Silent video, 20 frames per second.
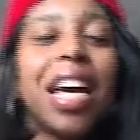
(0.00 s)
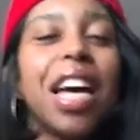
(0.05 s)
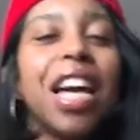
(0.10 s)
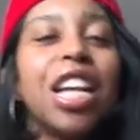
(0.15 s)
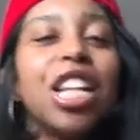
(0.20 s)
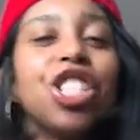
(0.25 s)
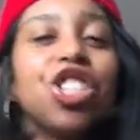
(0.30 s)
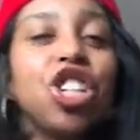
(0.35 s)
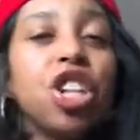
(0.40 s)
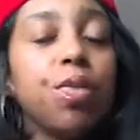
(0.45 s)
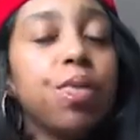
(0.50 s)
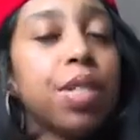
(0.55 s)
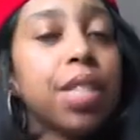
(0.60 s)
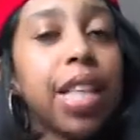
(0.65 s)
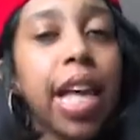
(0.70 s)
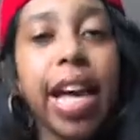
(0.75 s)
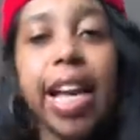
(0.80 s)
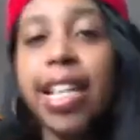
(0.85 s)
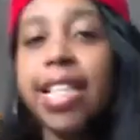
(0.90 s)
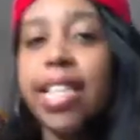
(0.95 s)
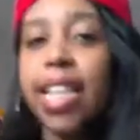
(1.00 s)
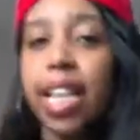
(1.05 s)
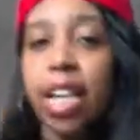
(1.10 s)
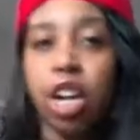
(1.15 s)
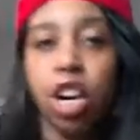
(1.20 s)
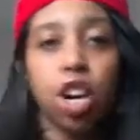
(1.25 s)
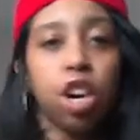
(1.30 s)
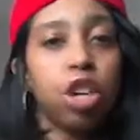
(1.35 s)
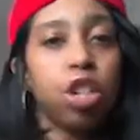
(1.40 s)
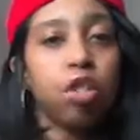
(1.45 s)
she was like, it's taking
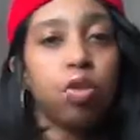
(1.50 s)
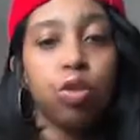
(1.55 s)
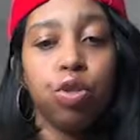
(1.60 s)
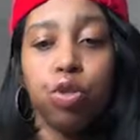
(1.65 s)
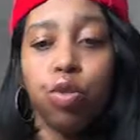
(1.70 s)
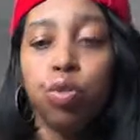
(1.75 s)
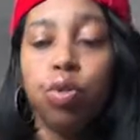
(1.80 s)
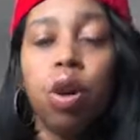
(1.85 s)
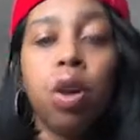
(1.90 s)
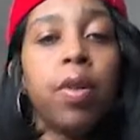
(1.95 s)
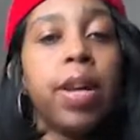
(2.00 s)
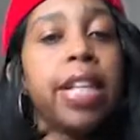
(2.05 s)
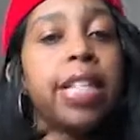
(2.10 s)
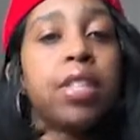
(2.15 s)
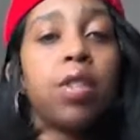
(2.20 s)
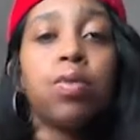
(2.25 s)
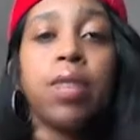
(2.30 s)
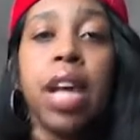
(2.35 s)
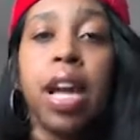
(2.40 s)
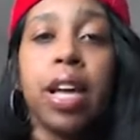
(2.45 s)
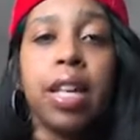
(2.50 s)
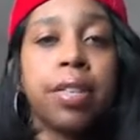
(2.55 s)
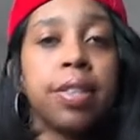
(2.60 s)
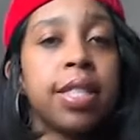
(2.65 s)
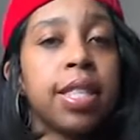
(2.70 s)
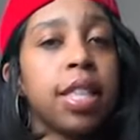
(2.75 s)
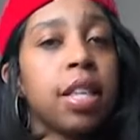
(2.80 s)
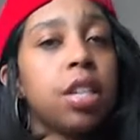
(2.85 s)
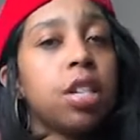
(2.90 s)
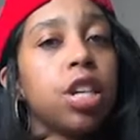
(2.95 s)
her a little too long, and so now
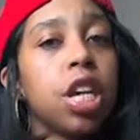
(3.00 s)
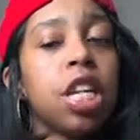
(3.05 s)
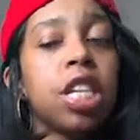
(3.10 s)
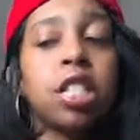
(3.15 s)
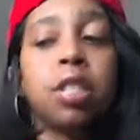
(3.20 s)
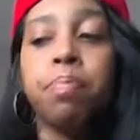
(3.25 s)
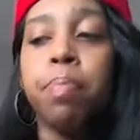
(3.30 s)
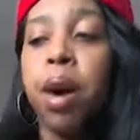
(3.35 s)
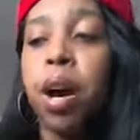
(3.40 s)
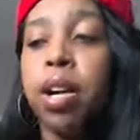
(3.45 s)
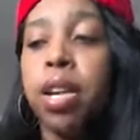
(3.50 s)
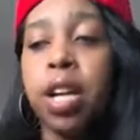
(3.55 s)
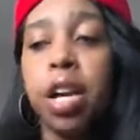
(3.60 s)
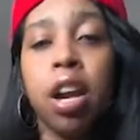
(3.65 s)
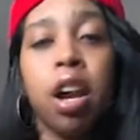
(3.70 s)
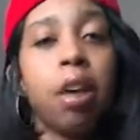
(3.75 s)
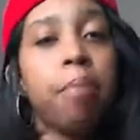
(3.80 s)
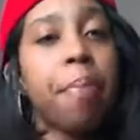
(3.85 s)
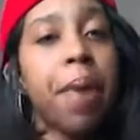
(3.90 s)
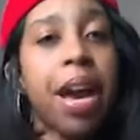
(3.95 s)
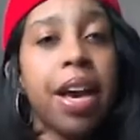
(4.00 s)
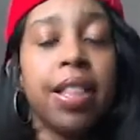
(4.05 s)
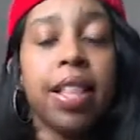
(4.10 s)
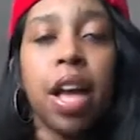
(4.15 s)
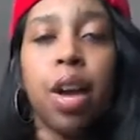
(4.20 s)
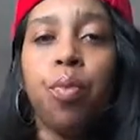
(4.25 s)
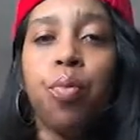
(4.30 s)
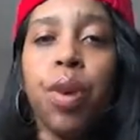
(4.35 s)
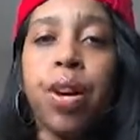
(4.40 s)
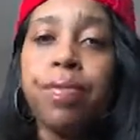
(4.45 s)
it's pondering in her mind
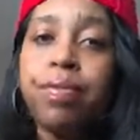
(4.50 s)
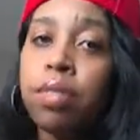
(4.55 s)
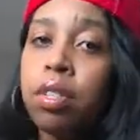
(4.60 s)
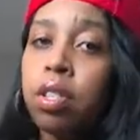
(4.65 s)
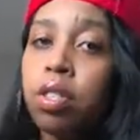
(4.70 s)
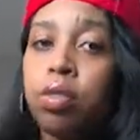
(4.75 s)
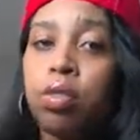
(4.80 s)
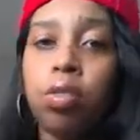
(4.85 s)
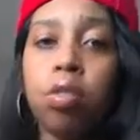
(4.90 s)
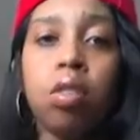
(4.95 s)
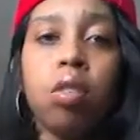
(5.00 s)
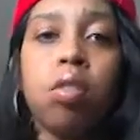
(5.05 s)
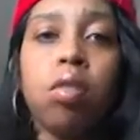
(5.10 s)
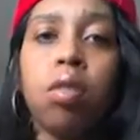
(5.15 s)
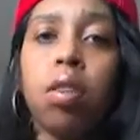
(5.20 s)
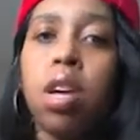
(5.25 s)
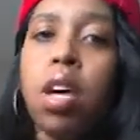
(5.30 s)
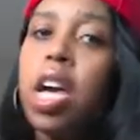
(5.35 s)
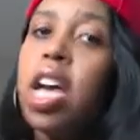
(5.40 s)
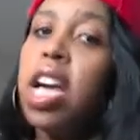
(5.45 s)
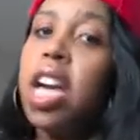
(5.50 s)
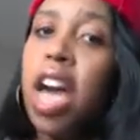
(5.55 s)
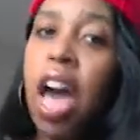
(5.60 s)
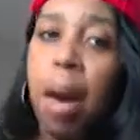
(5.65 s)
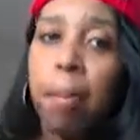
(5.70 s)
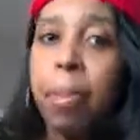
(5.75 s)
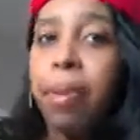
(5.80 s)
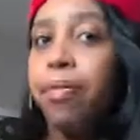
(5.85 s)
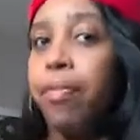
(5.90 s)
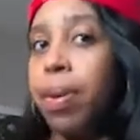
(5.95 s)
like, what this girl
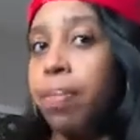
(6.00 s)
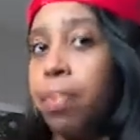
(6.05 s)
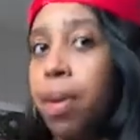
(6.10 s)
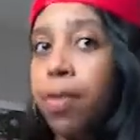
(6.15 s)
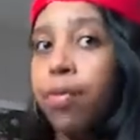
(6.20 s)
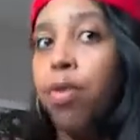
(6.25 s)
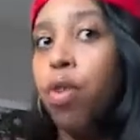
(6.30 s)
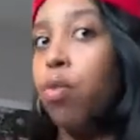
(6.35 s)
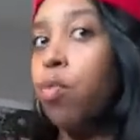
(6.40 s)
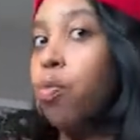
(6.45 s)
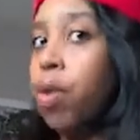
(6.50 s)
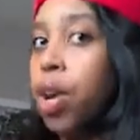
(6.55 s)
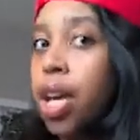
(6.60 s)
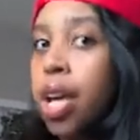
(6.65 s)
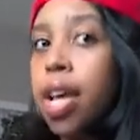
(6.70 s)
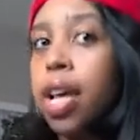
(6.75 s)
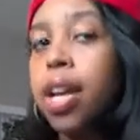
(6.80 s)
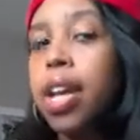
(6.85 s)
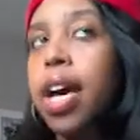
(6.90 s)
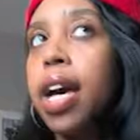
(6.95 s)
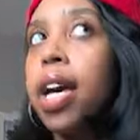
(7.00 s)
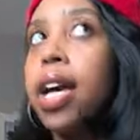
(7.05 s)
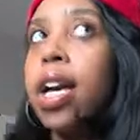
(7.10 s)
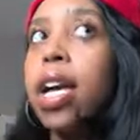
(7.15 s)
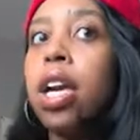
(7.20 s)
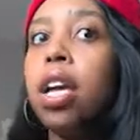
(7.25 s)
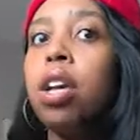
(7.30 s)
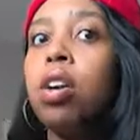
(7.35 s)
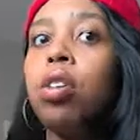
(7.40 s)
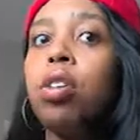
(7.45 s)
coming for me for real?
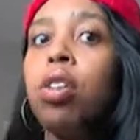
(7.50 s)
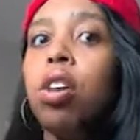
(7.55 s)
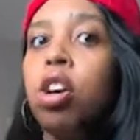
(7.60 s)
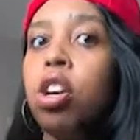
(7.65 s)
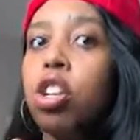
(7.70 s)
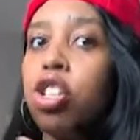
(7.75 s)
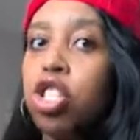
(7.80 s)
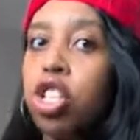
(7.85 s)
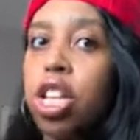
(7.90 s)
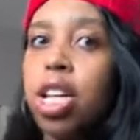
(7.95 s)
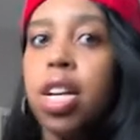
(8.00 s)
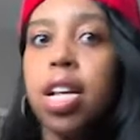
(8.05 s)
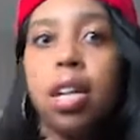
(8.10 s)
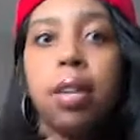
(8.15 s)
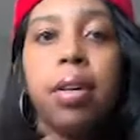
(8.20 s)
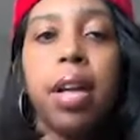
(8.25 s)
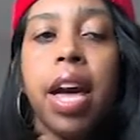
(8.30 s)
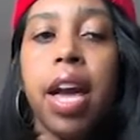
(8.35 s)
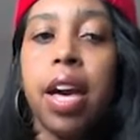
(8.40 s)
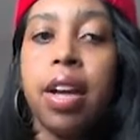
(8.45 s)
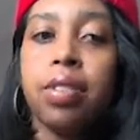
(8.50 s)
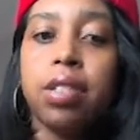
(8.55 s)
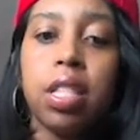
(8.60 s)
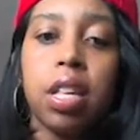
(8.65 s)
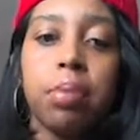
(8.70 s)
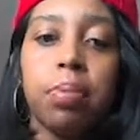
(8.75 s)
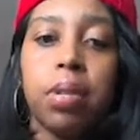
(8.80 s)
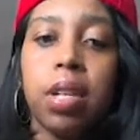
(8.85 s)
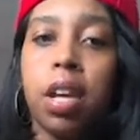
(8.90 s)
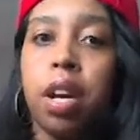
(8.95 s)
Like, she could have
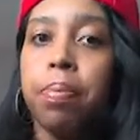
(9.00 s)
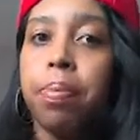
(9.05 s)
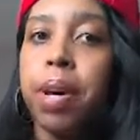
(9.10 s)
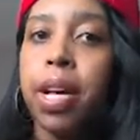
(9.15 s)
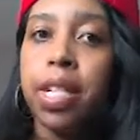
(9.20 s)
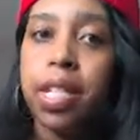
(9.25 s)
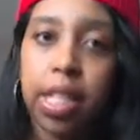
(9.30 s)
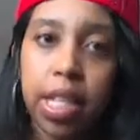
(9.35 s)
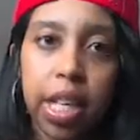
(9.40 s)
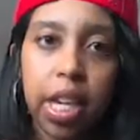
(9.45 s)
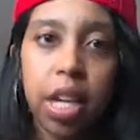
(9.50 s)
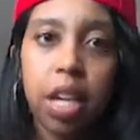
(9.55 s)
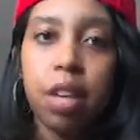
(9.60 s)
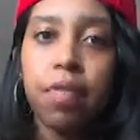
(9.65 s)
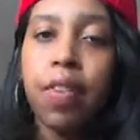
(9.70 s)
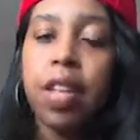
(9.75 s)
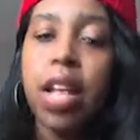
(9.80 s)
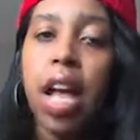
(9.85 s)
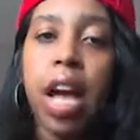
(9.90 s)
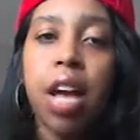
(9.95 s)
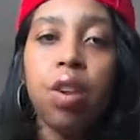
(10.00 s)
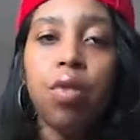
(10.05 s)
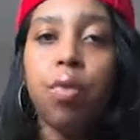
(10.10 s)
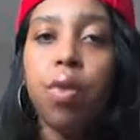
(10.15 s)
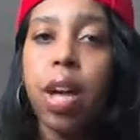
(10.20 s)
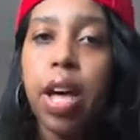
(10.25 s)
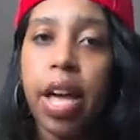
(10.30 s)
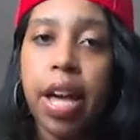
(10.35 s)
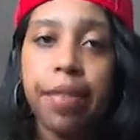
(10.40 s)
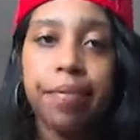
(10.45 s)
something up her sleeve, and I don't
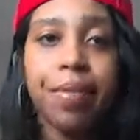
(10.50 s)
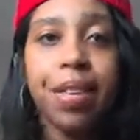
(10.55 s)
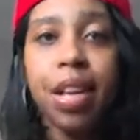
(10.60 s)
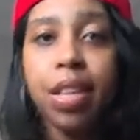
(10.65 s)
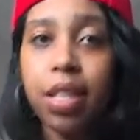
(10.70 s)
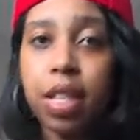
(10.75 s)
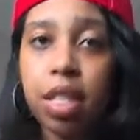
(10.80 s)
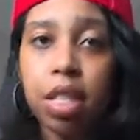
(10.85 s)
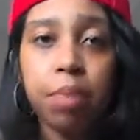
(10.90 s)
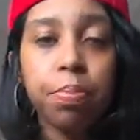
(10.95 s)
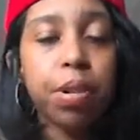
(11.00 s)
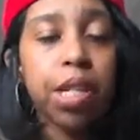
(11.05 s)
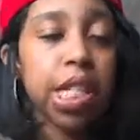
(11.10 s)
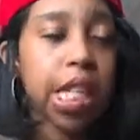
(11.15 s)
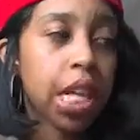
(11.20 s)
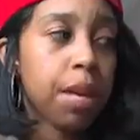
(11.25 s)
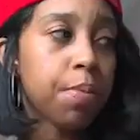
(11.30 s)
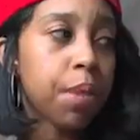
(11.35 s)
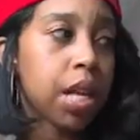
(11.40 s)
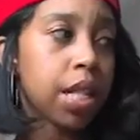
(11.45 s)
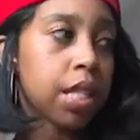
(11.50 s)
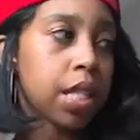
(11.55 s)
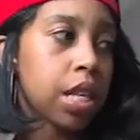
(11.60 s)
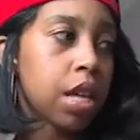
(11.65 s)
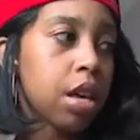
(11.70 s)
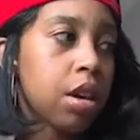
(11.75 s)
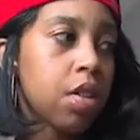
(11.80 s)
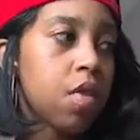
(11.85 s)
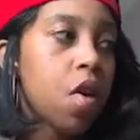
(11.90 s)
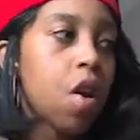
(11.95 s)
have nothing to protect
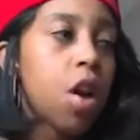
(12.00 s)
myself.